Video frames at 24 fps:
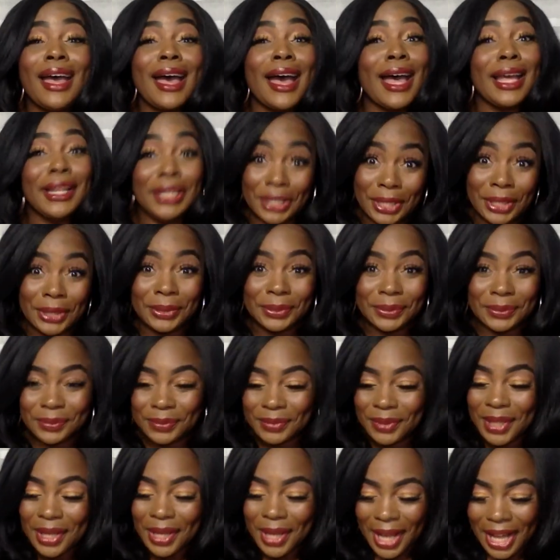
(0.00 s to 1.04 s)
I don't.
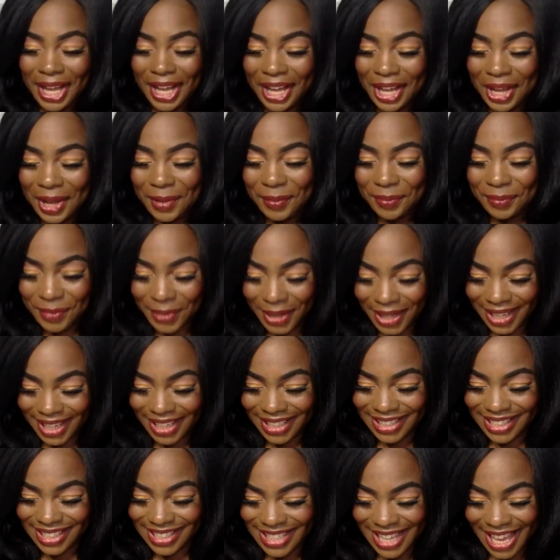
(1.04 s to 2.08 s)
Um,
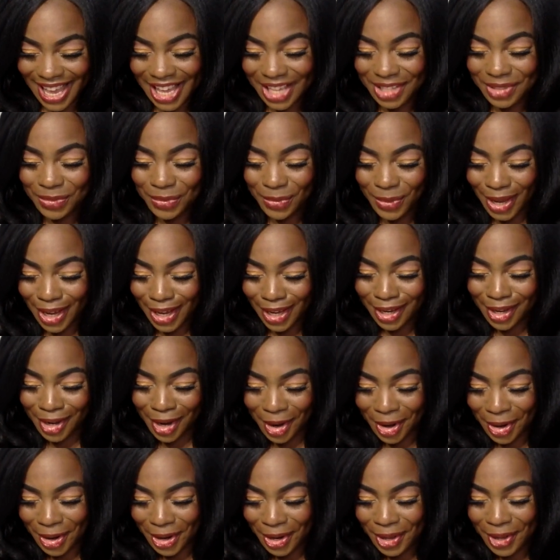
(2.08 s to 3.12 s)
but this has red
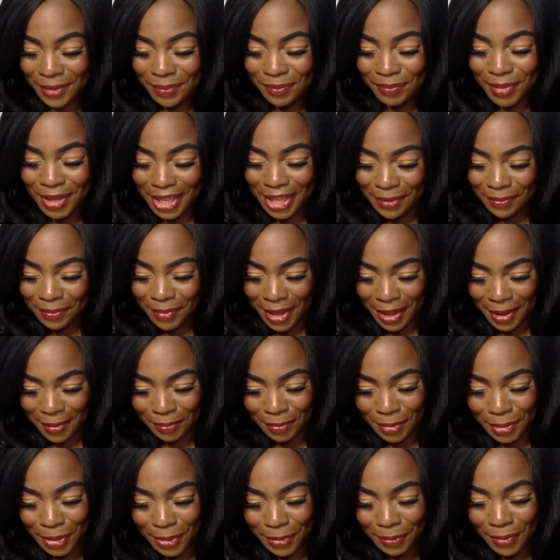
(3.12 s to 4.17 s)
currant, pink
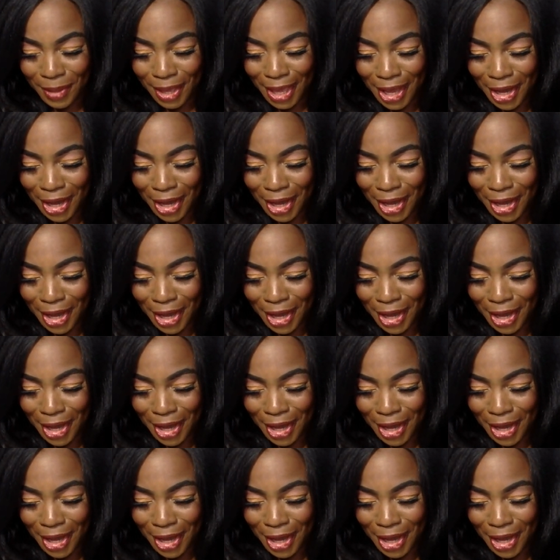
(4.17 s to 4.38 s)
pepper,